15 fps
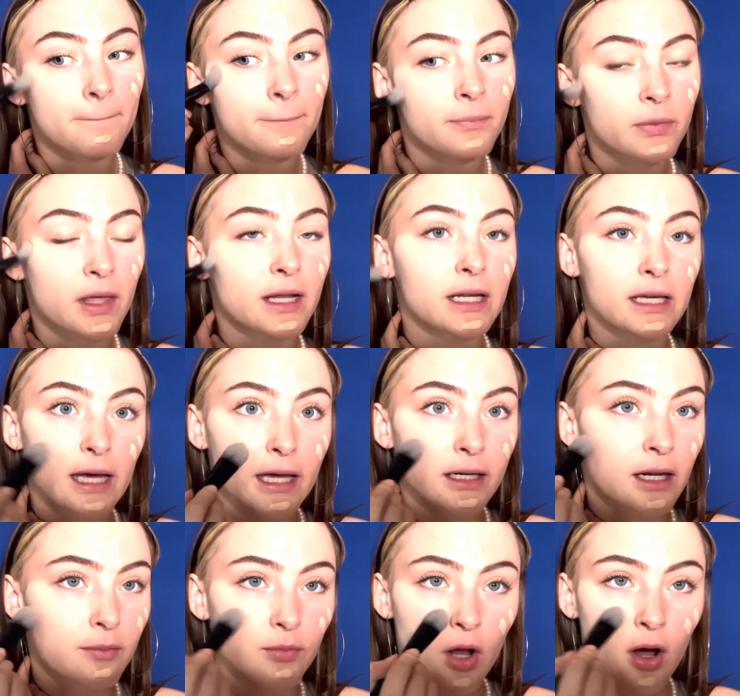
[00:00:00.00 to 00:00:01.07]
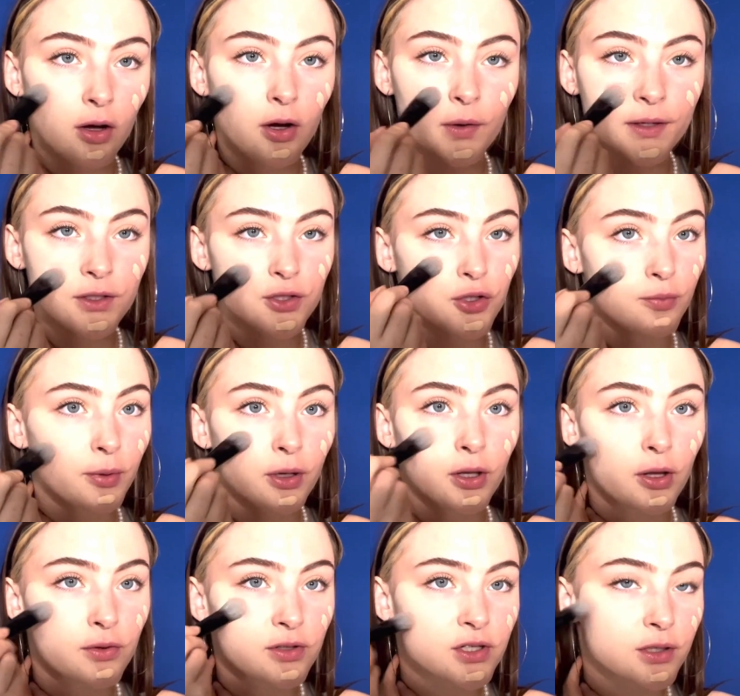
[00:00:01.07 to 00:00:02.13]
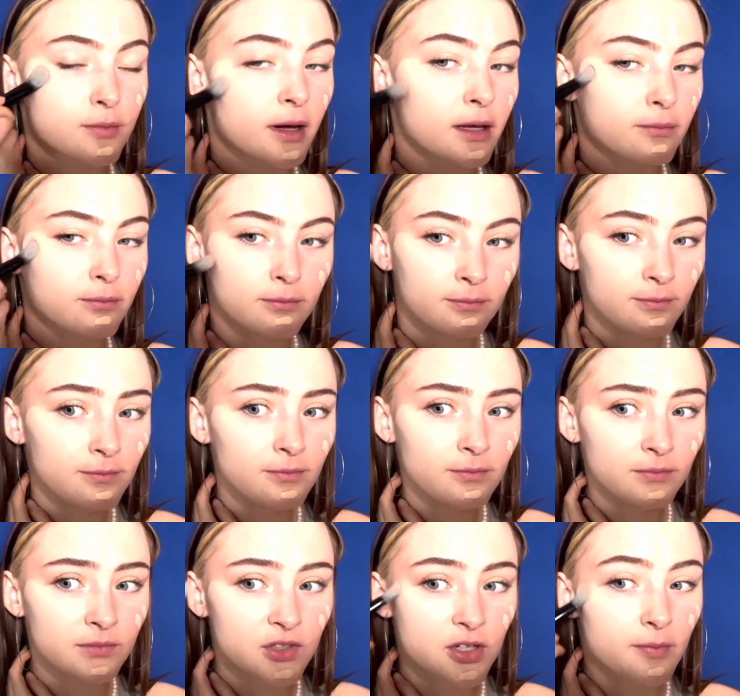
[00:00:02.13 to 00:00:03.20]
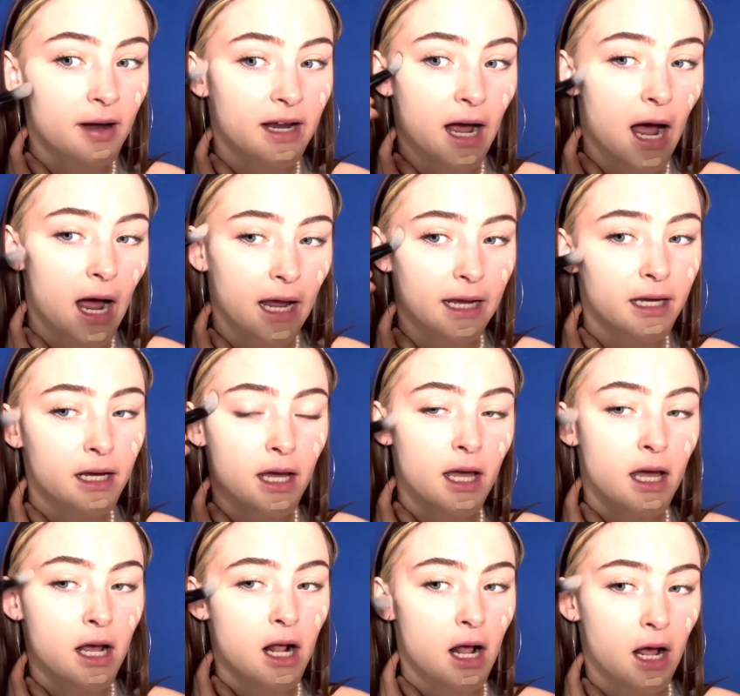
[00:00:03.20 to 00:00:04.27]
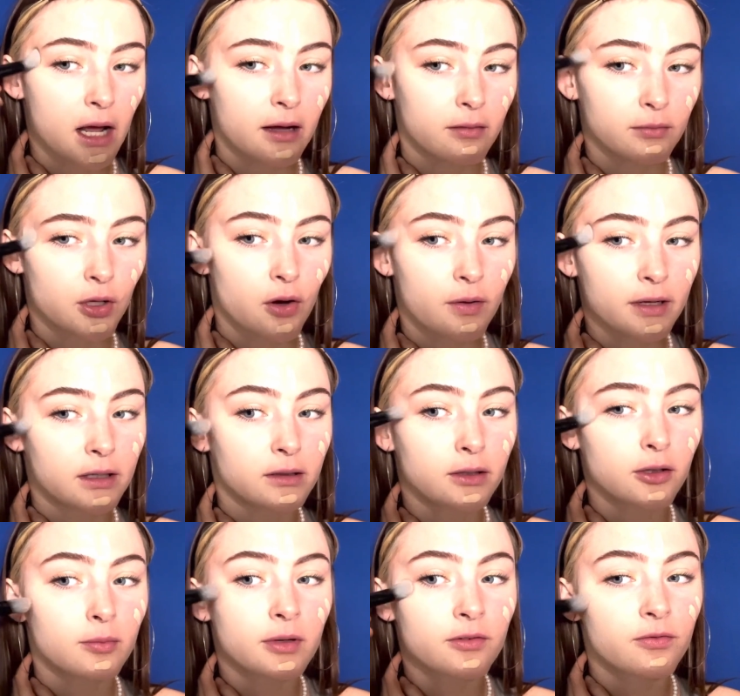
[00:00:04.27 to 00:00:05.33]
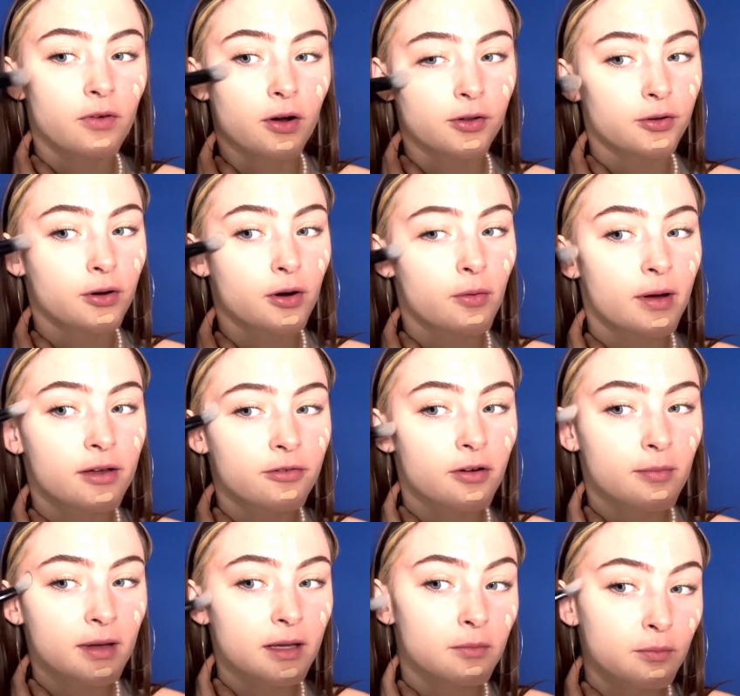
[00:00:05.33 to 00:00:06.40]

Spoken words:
And again, I'm not going super close to my eye. I'm going a little bit farther away from it.